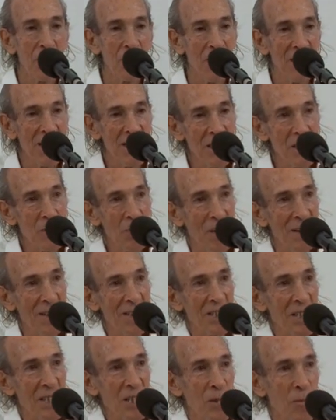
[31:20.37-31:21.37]
Well, this one
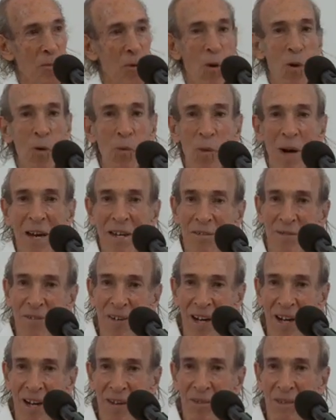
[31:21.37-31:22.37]
is a small white
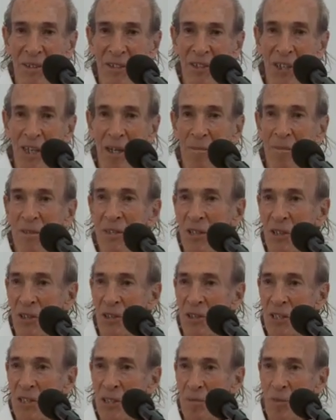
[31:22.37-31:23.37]
flower which comes
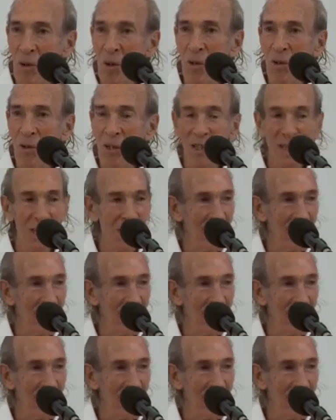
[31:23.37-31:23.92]
in small